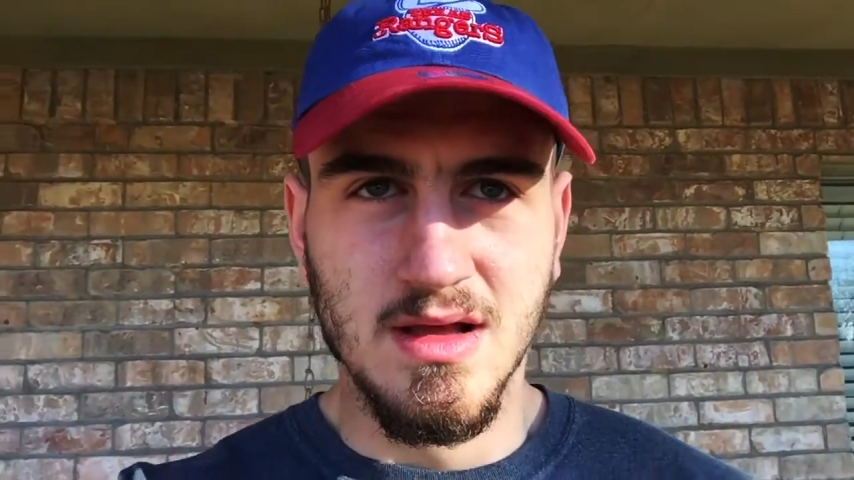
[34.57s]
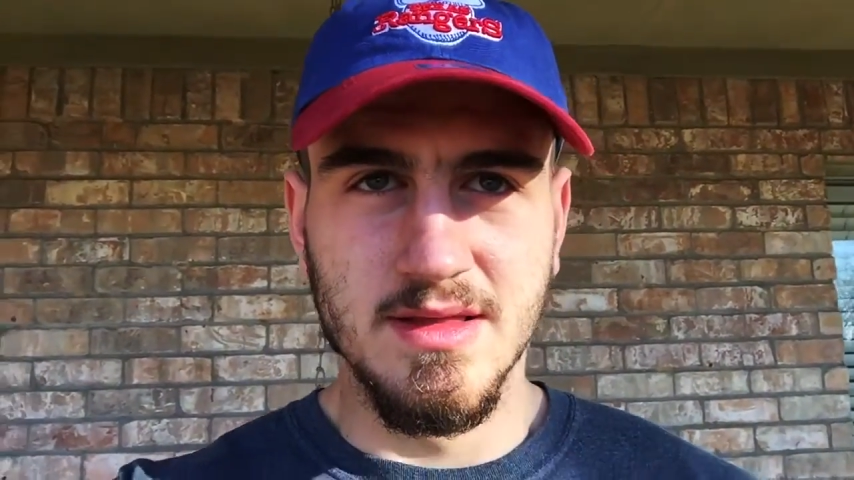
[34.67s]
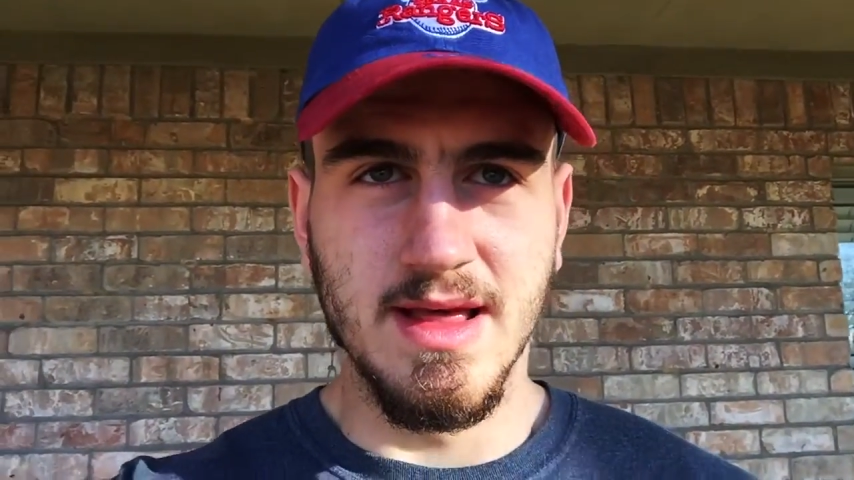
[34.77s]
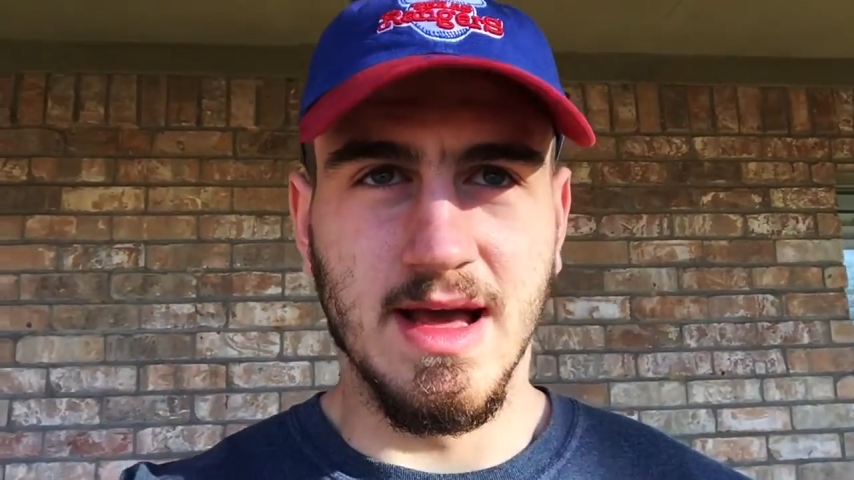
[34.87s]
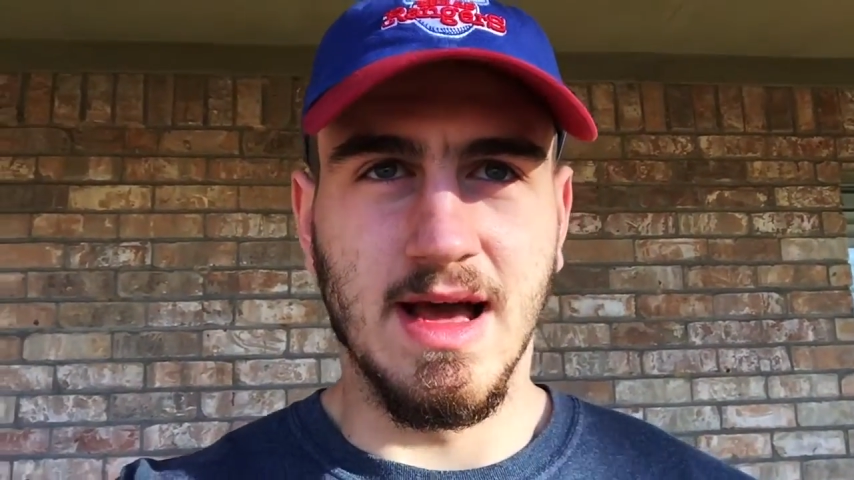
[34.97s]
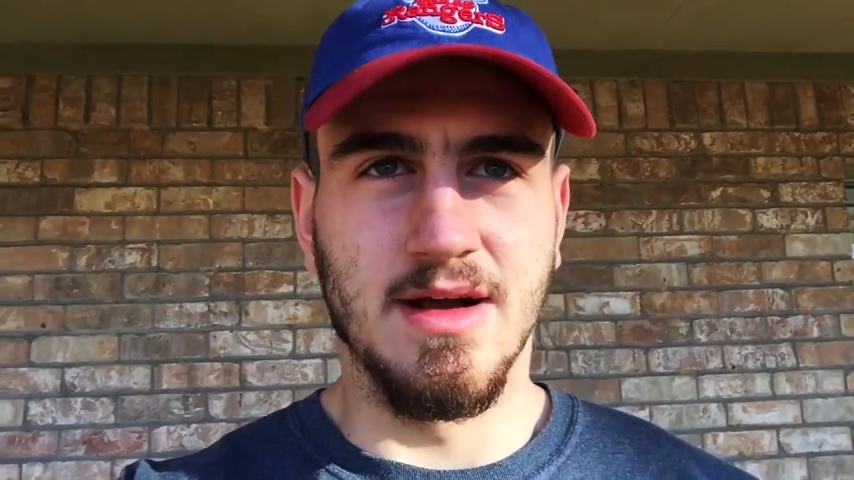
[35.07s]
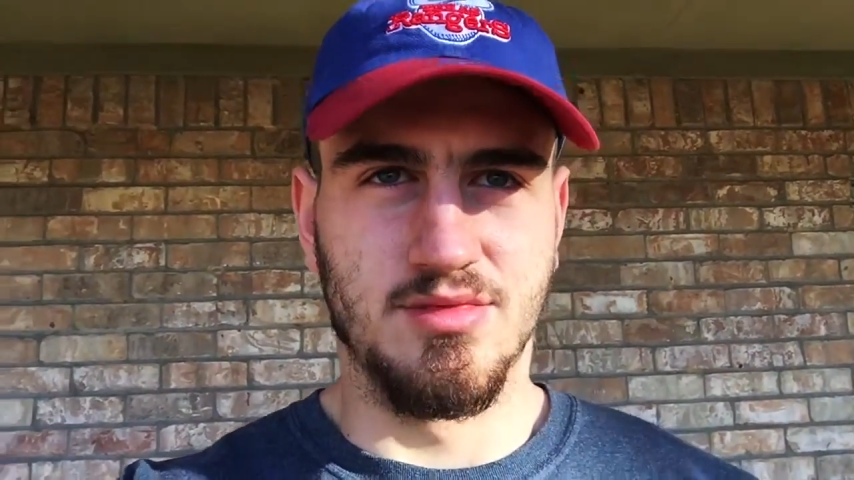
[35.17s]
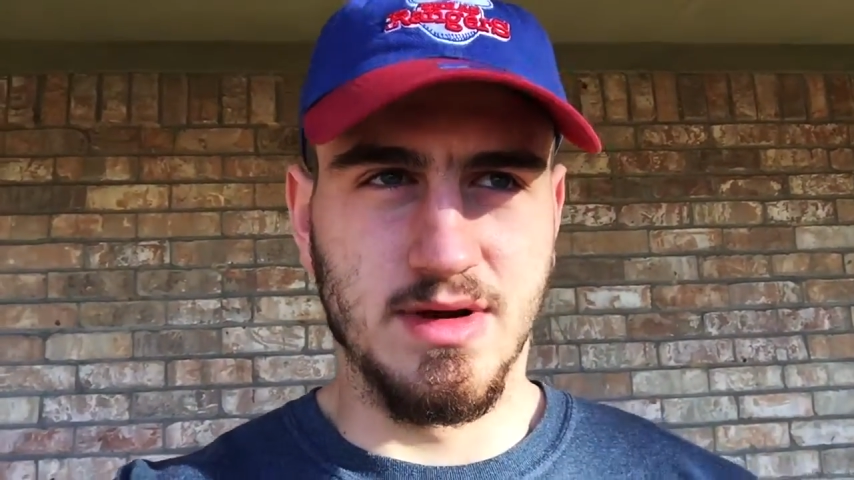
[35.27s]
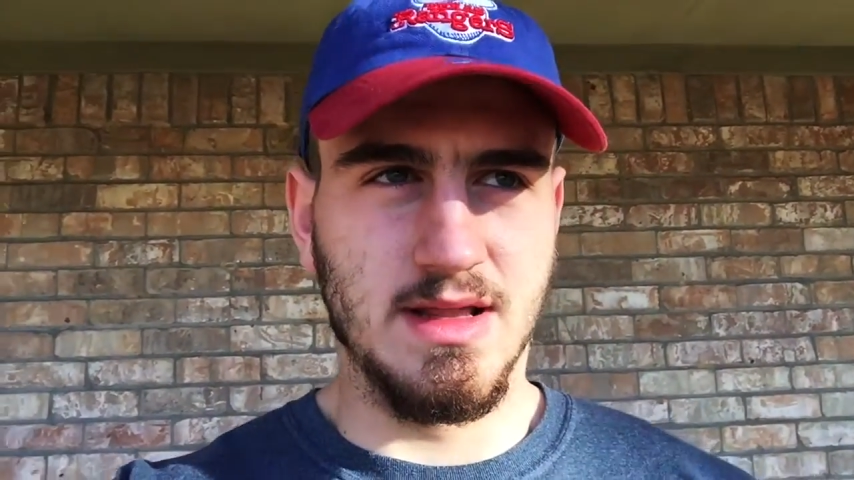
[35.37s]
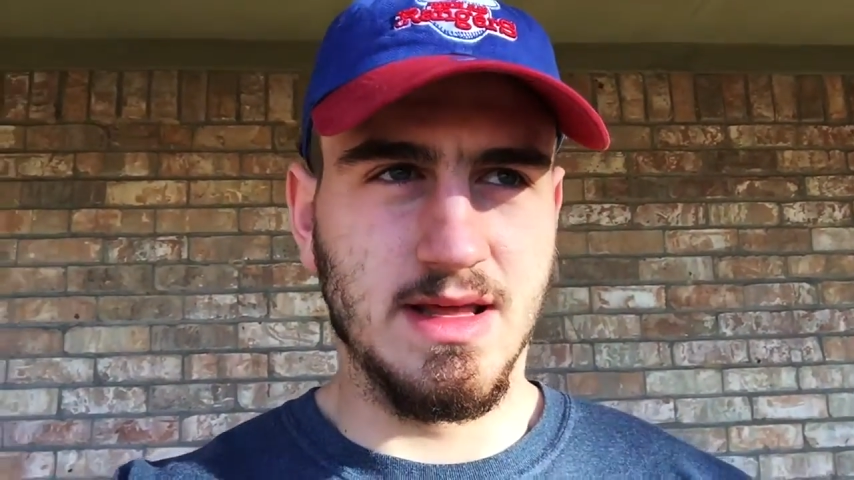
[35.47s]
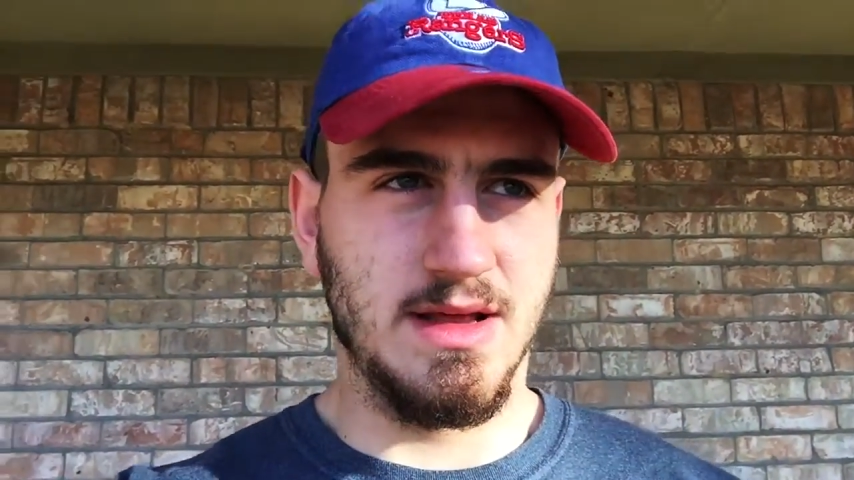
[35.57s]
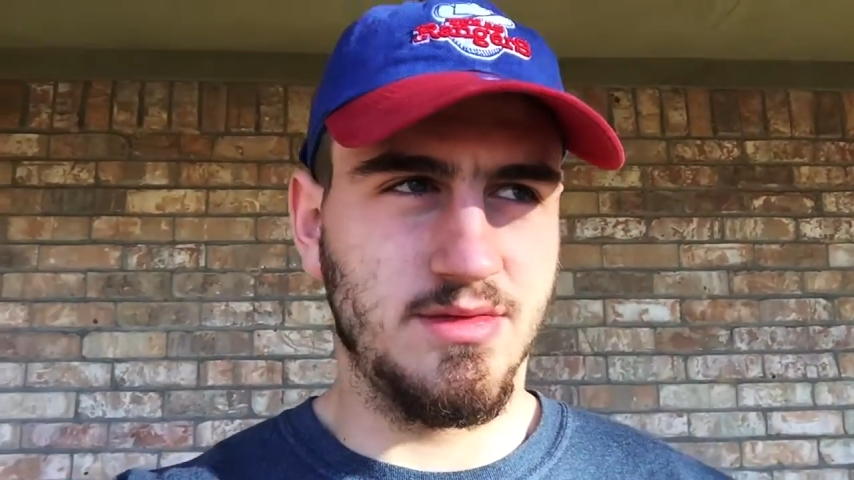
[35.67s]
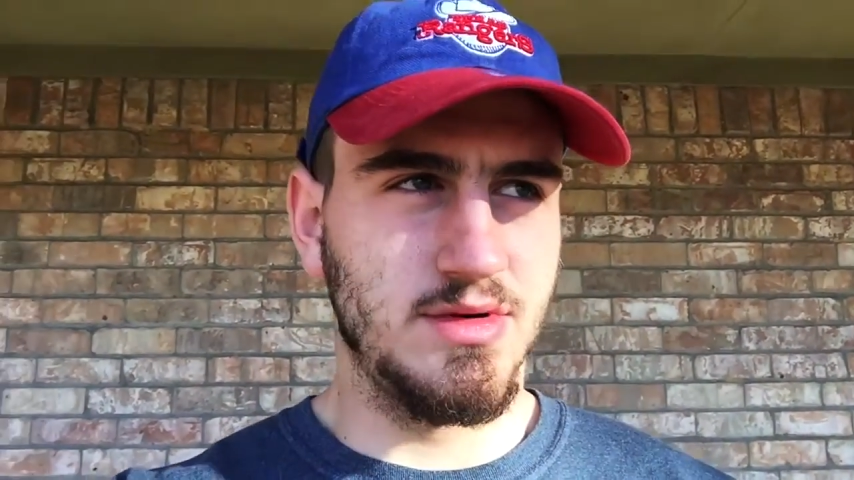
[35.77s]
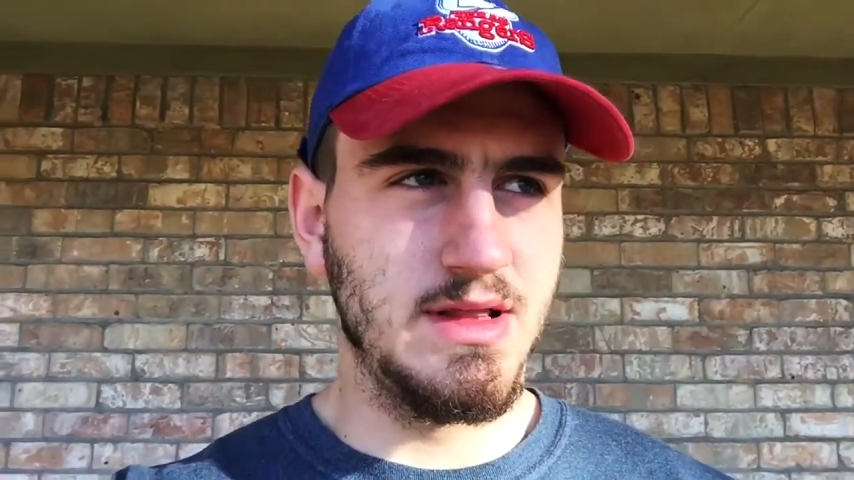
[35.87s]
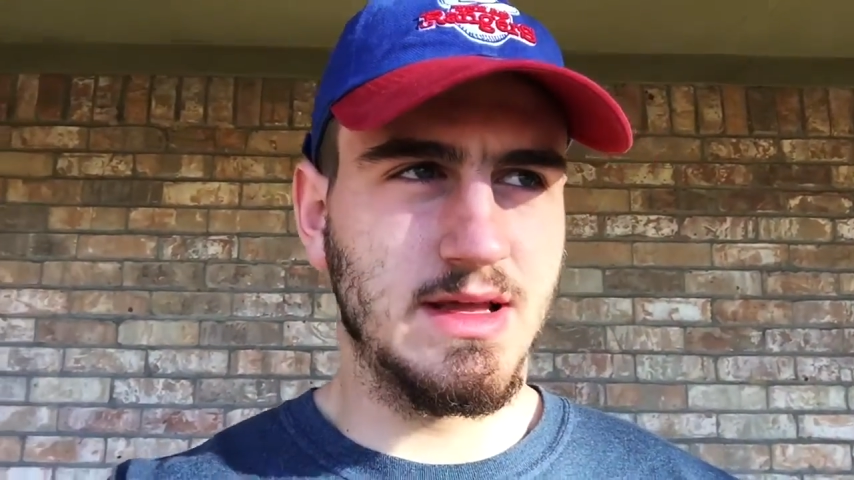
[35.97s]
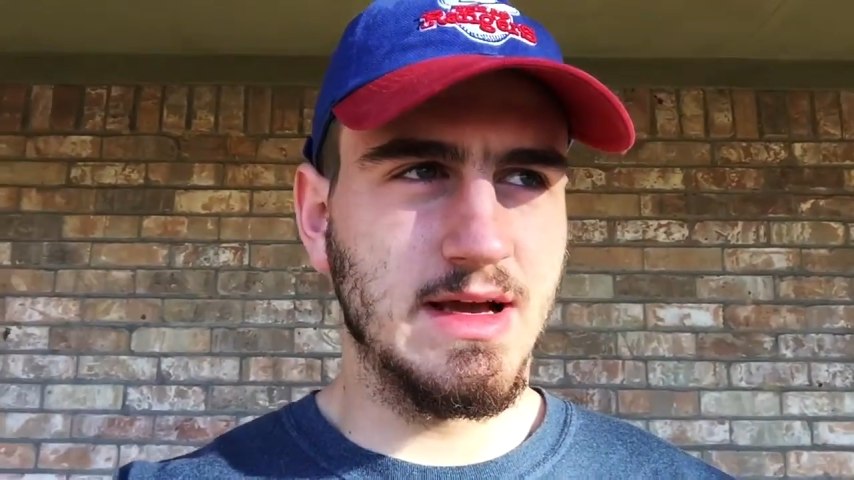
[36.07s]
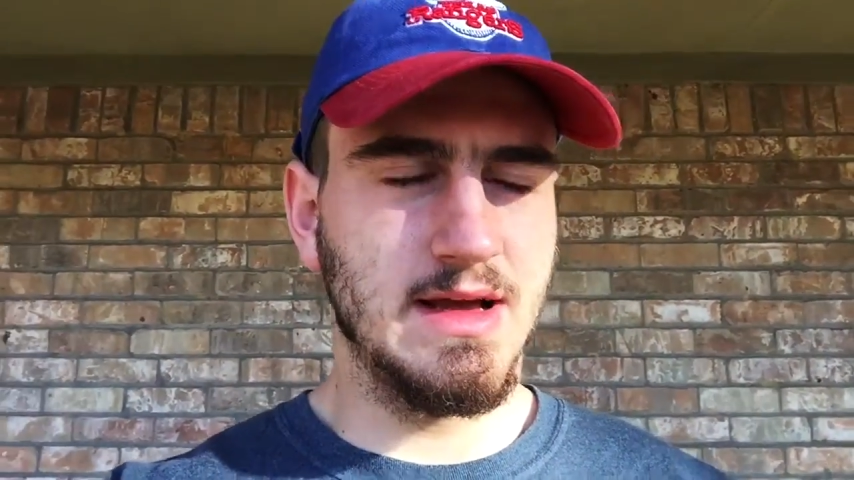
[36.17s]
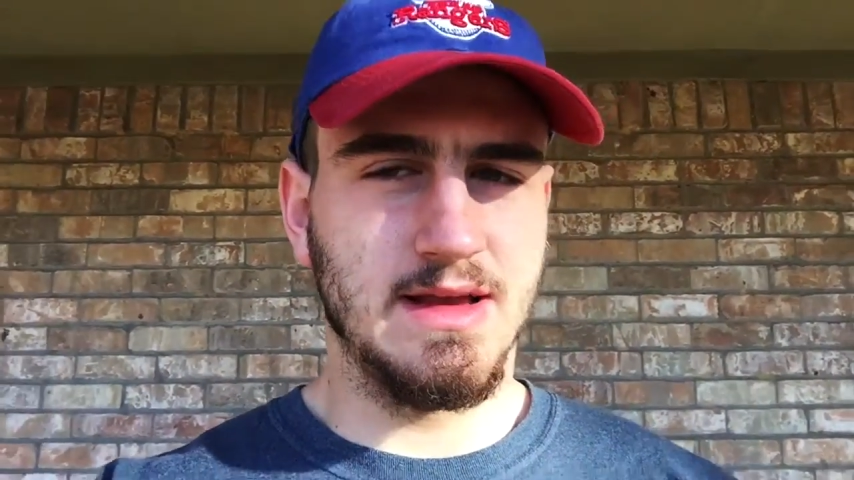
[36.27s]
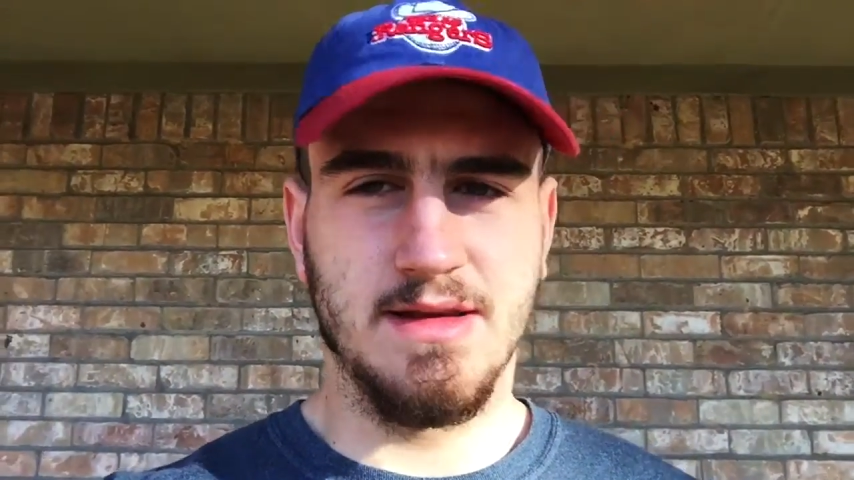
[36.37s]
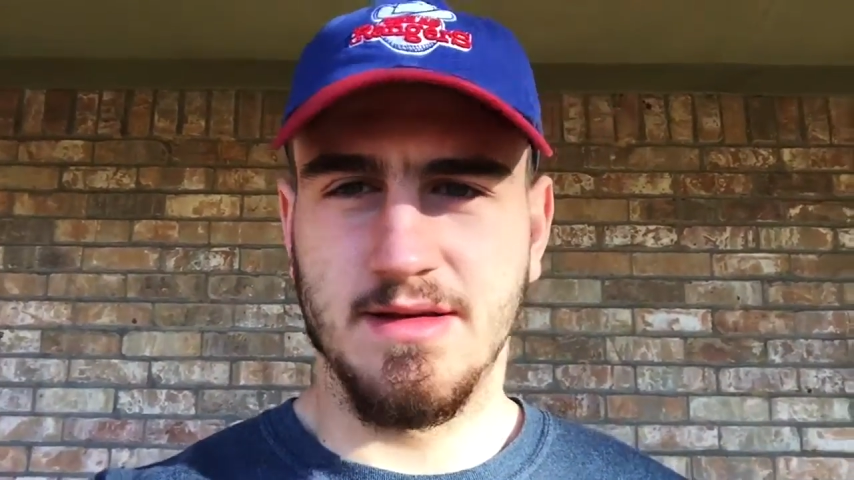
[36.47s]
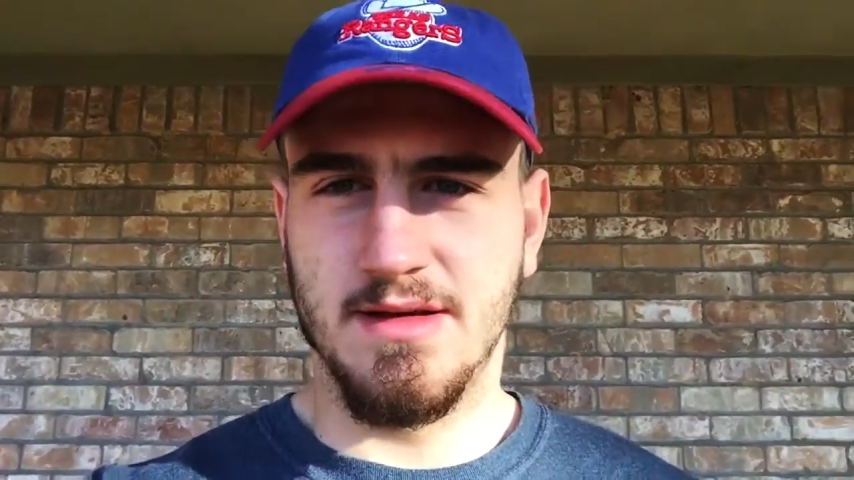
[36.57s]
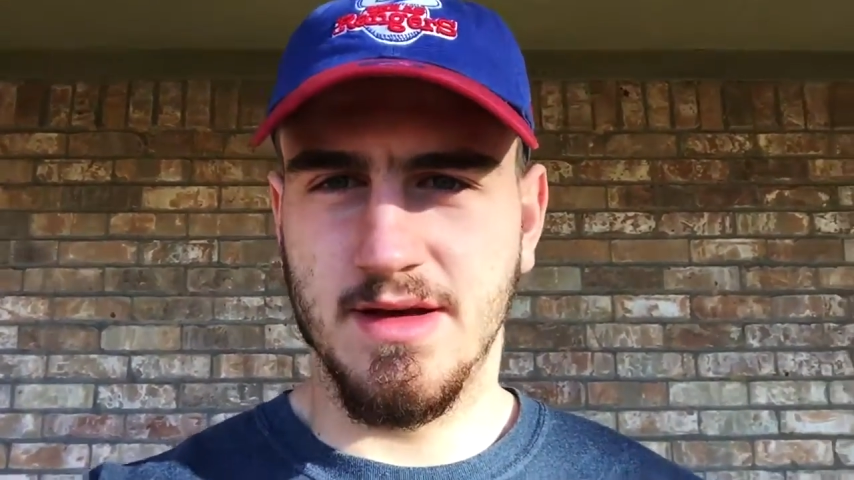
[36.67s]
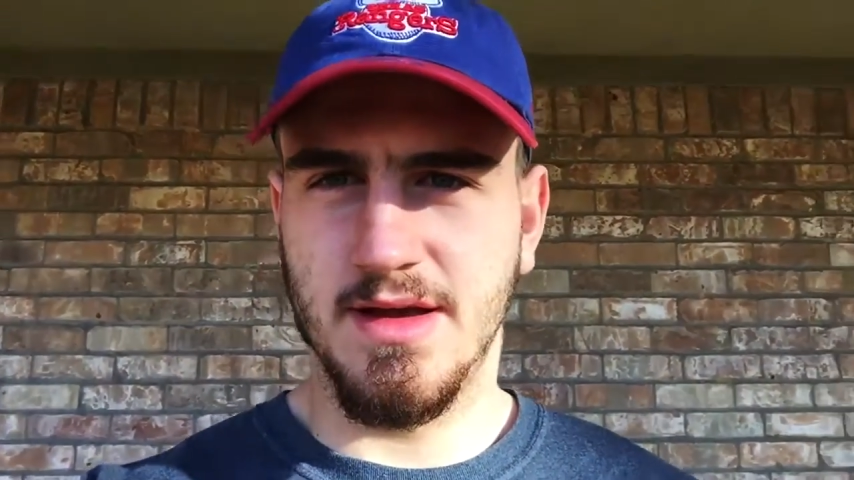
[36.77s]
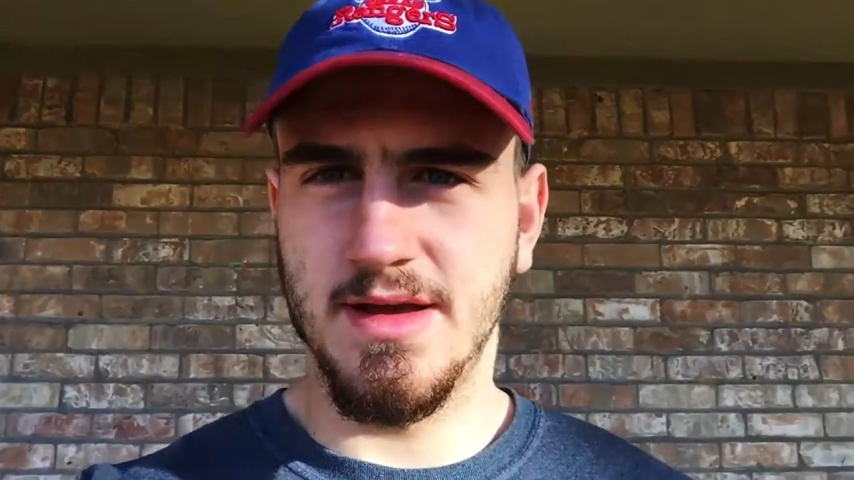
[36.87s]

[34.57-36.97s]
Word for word: that I really, really got into